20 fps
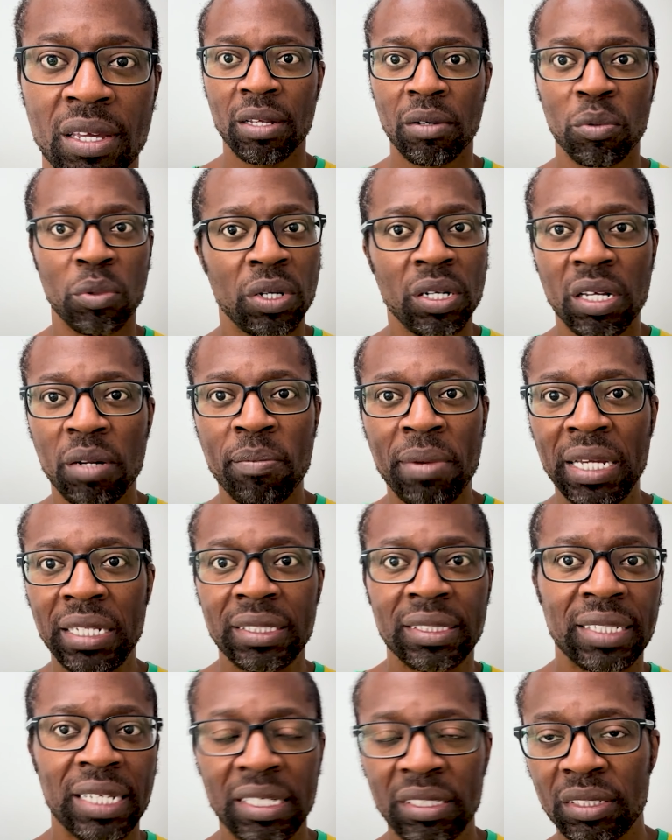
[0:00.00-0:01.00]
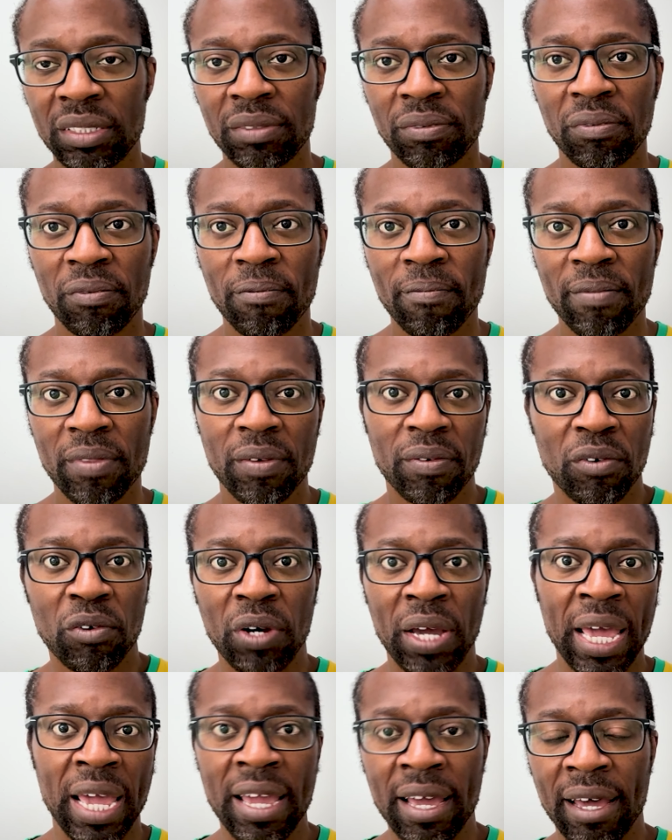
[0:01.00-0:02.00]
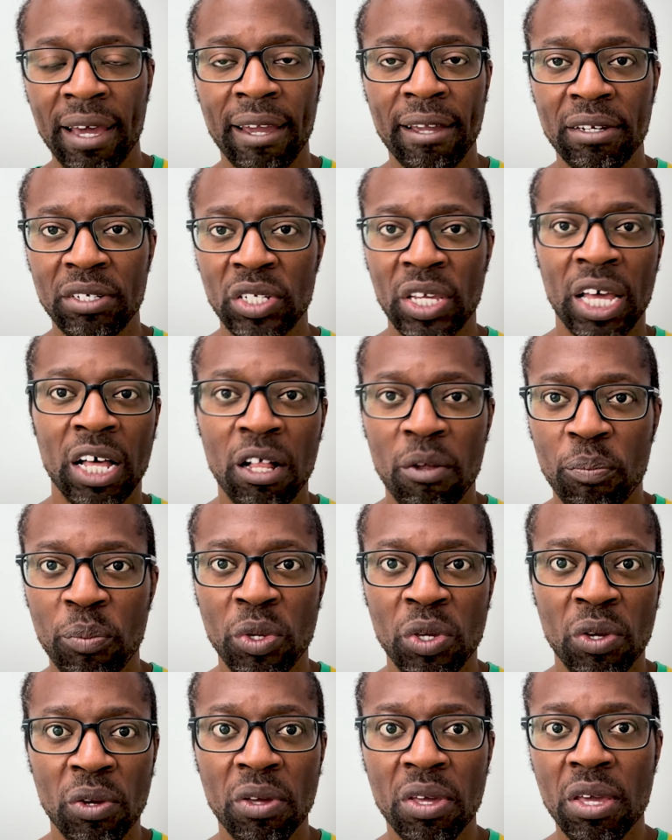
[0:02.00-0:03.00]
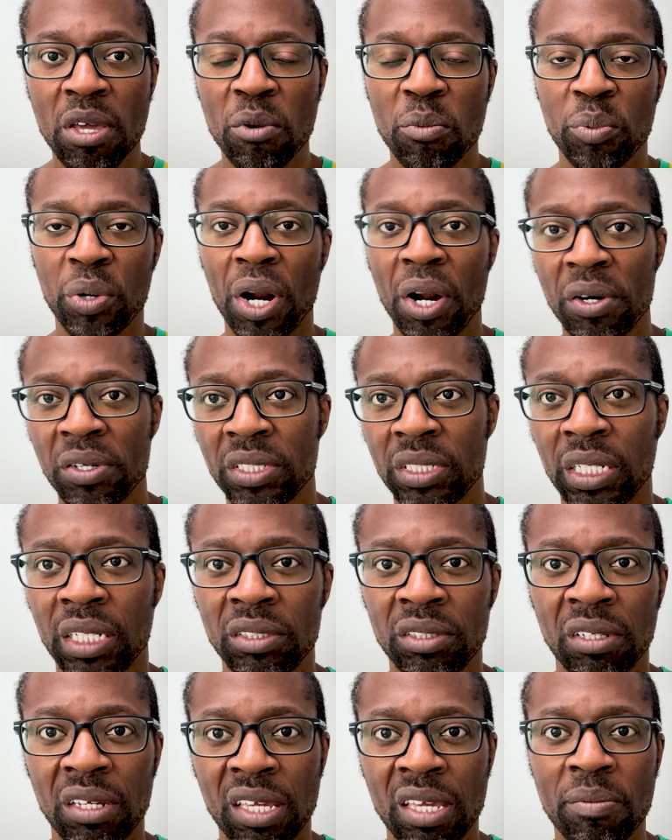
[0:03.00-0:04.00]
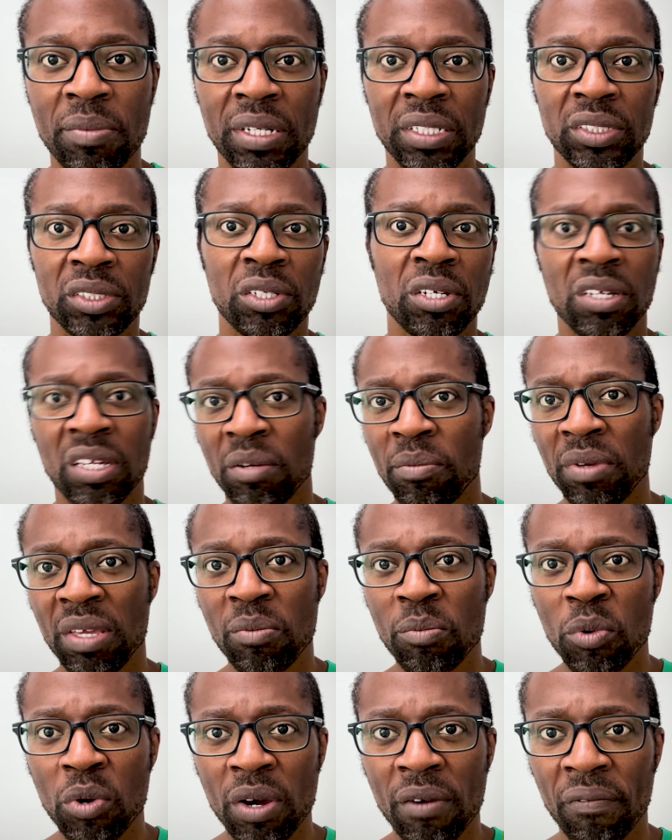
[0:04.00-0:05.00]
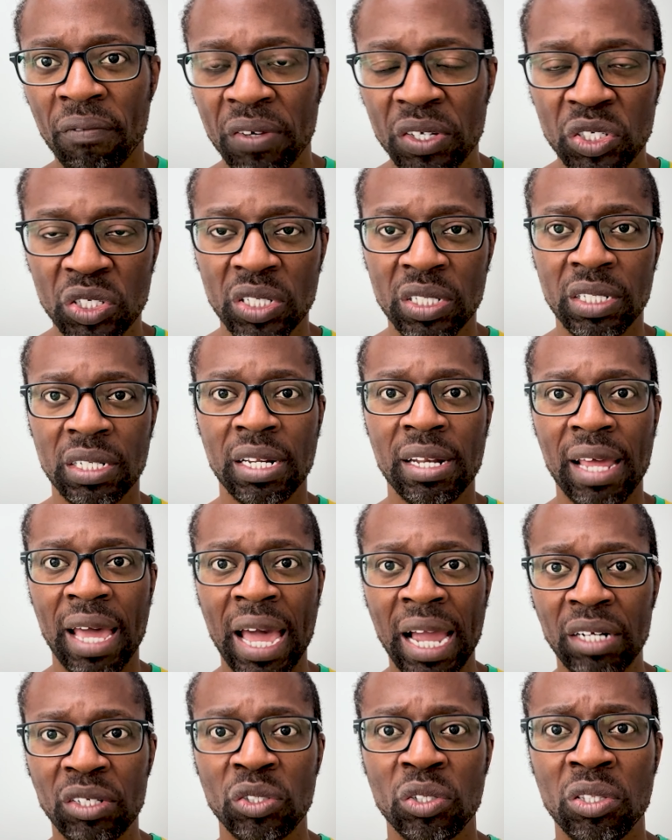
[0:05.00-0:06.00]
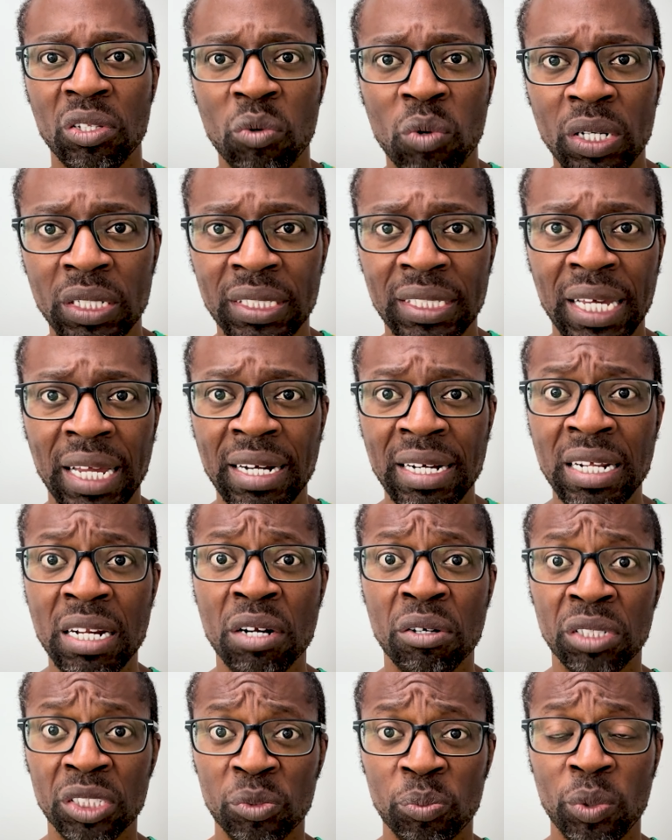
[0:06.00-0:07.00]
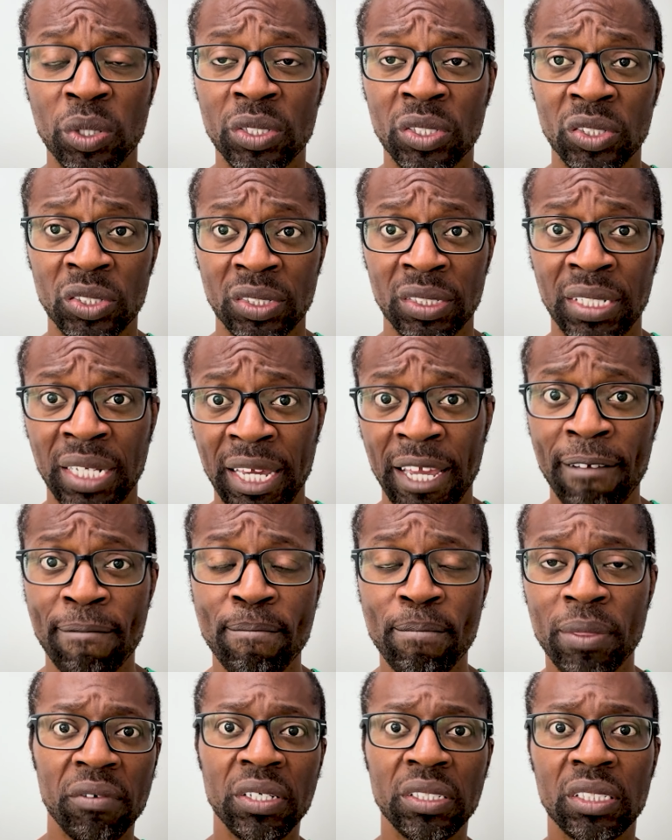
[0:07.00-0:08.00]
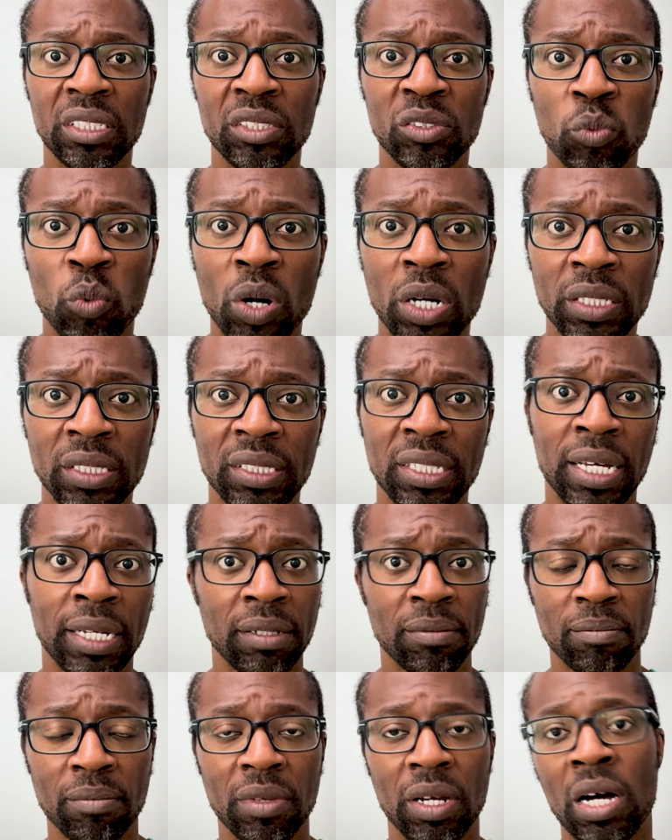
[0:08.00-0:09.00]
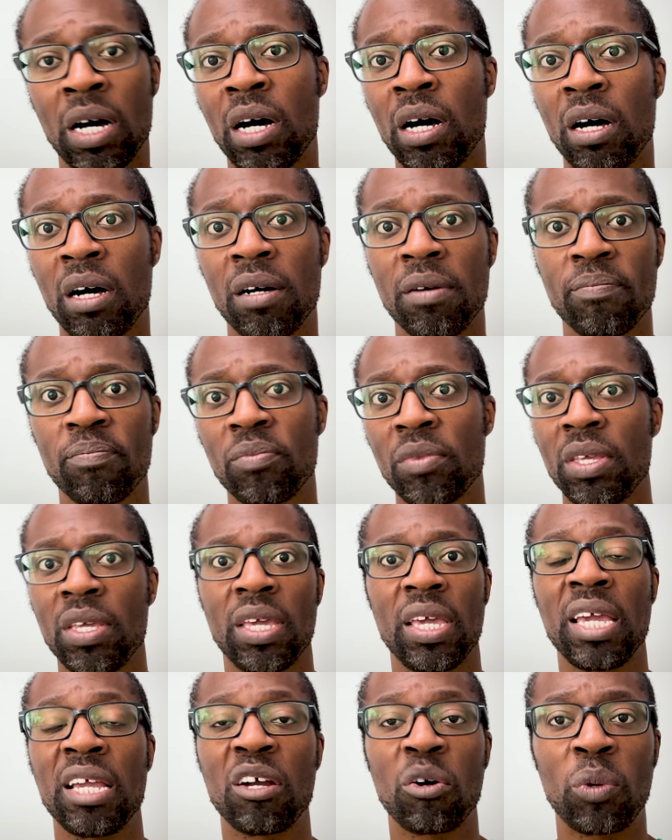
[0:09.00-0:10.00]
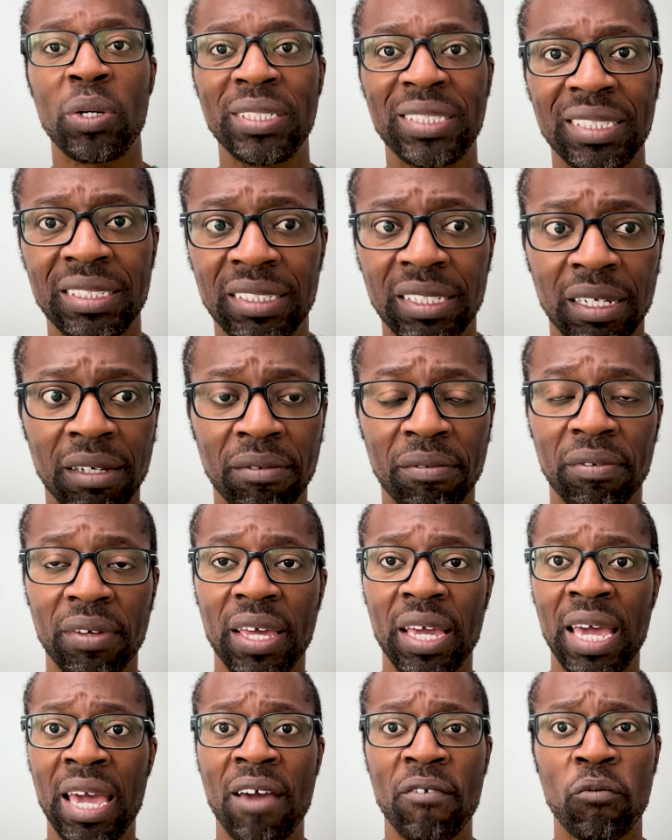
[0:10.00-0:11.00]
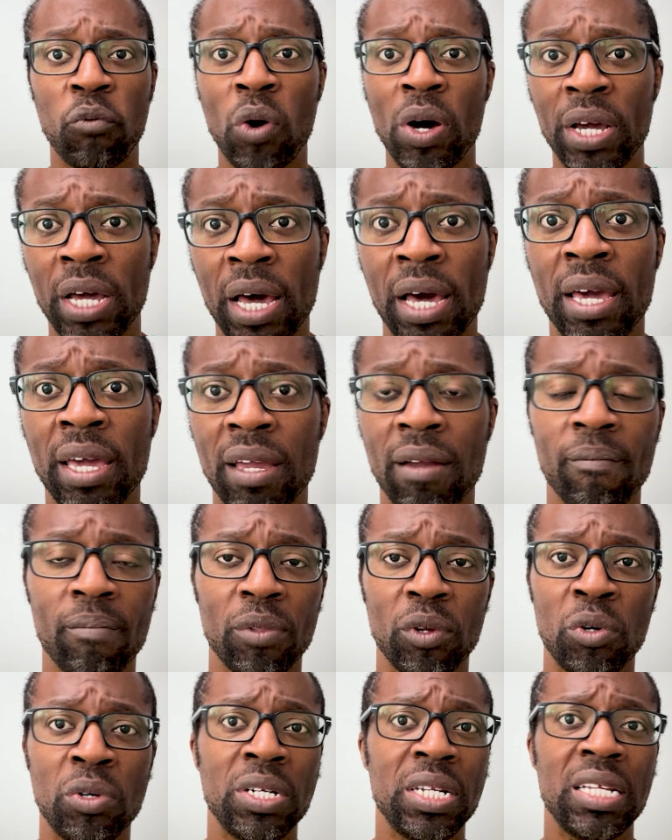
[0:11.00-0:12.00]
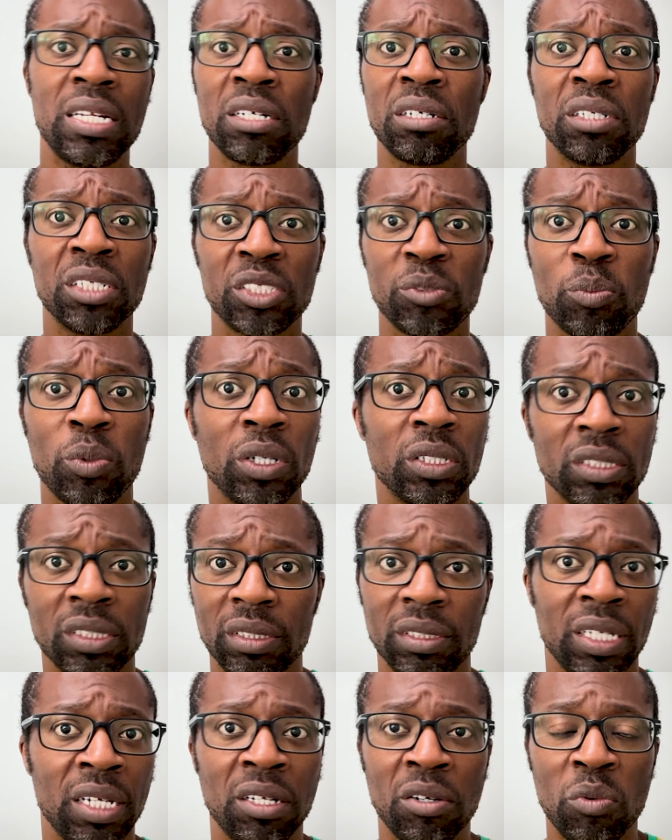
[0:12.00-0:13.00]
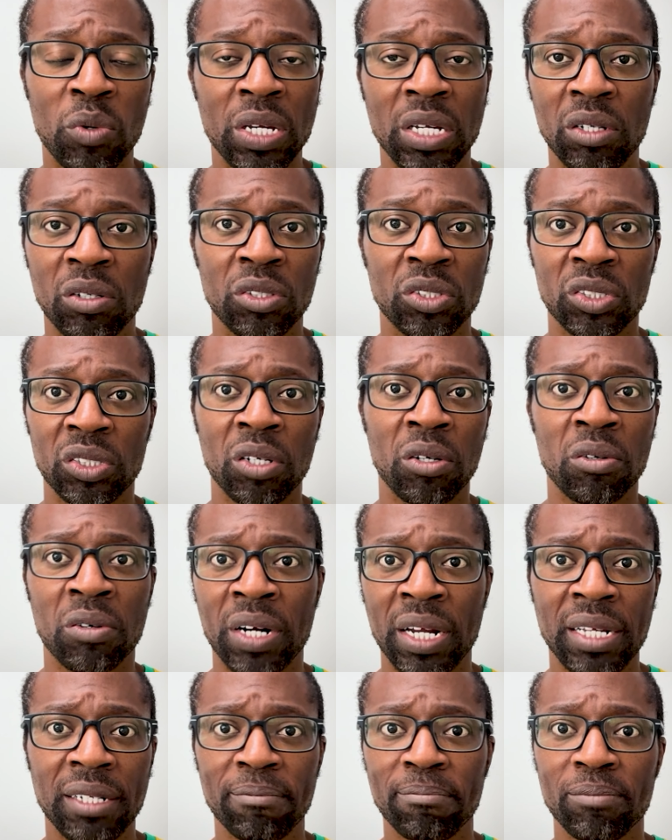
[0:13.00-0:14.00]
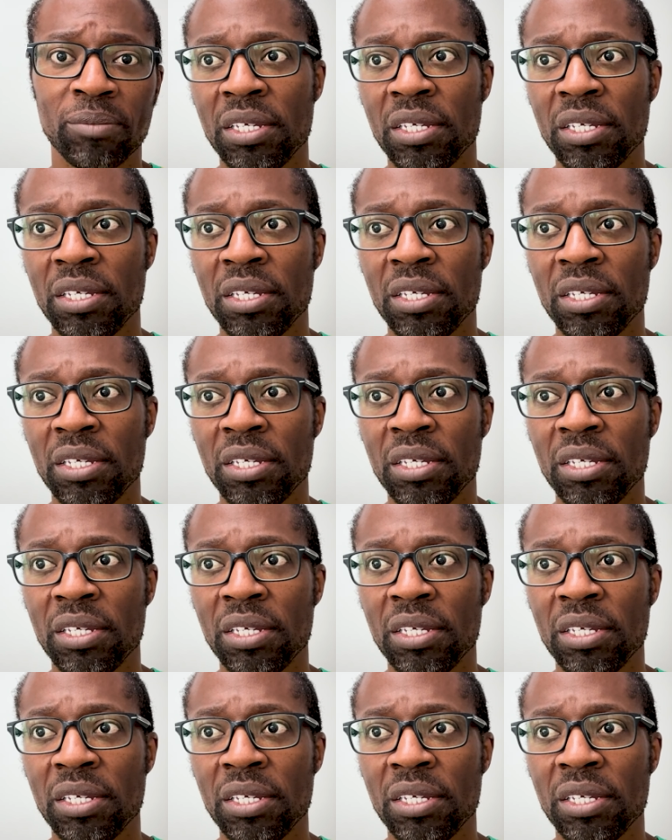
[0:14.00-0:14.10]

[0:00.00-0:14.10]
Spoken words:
Wouldn't it make sense for AI to help you prioritize your emails so you can be more efficient and act on the ones that need a response today versus ones that are inquisitive, FYI, or need a response in a week or so, right?